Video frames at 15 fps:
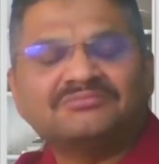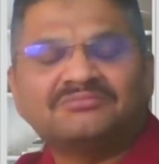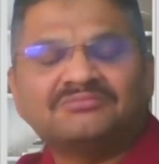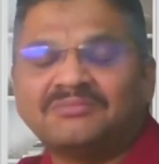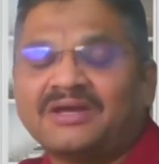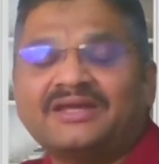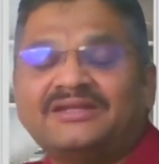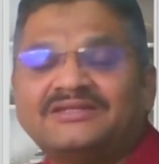
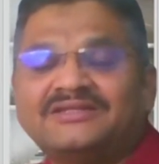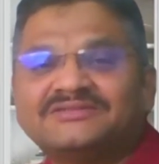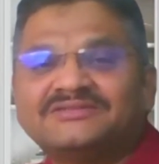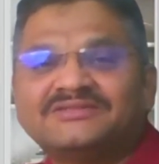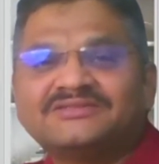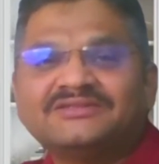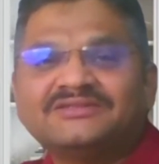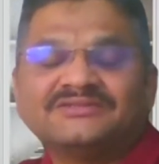My
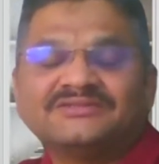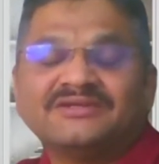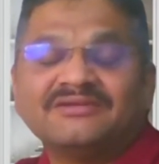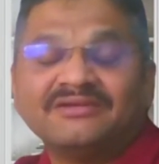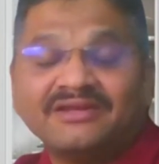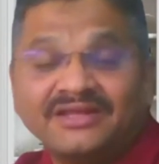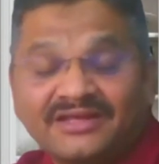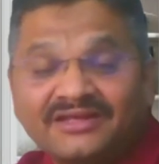listeners is
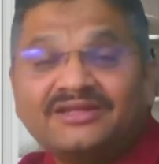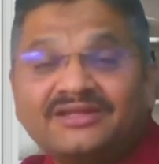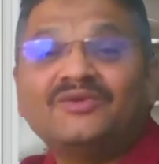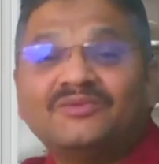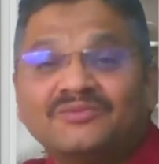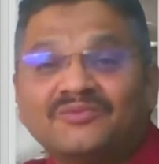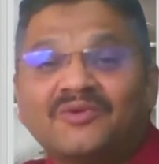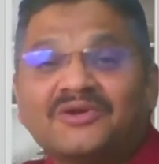
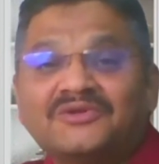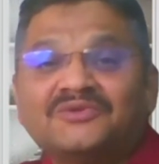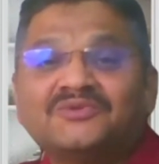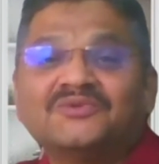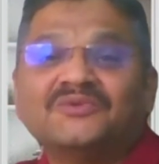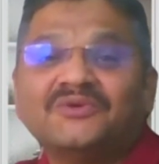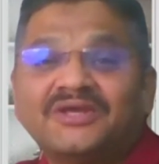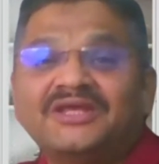really want
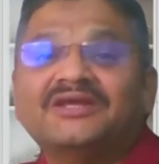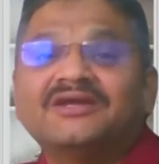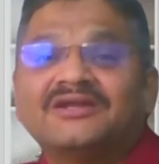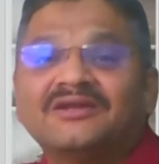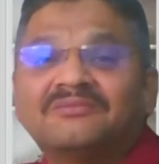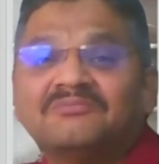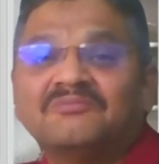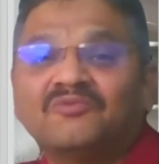to
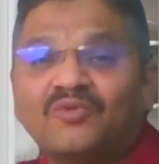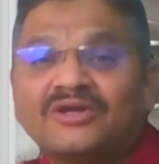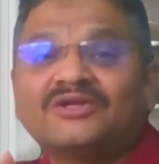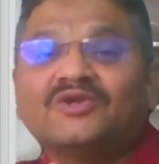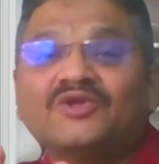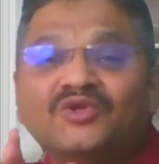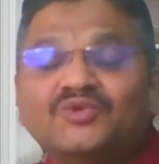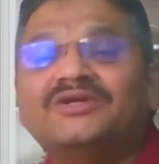eager
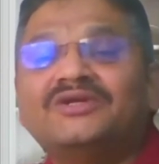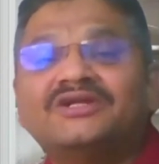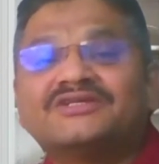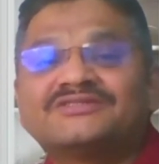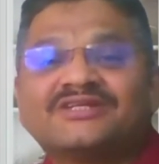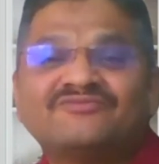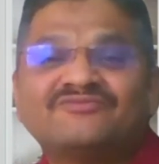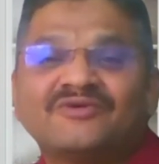what you
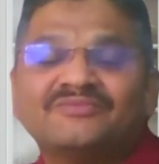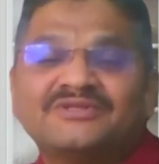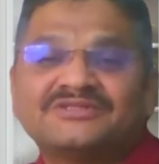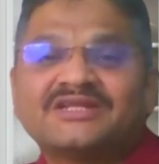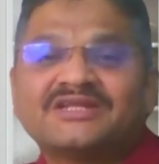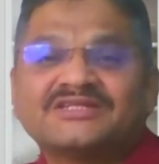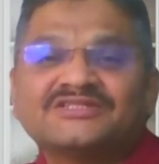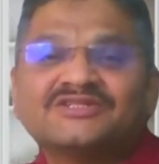understand from the
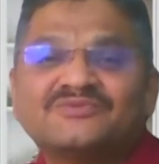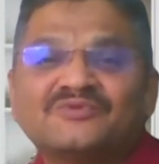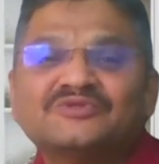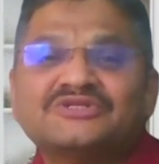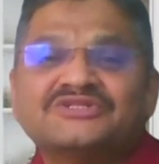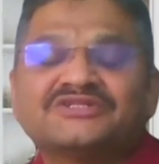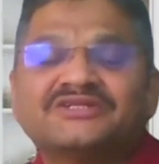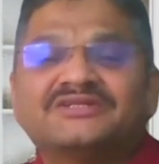strategic
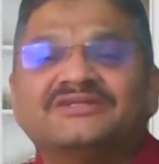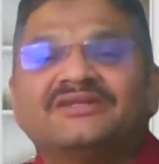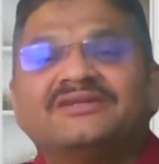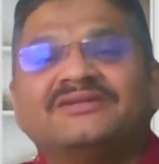position.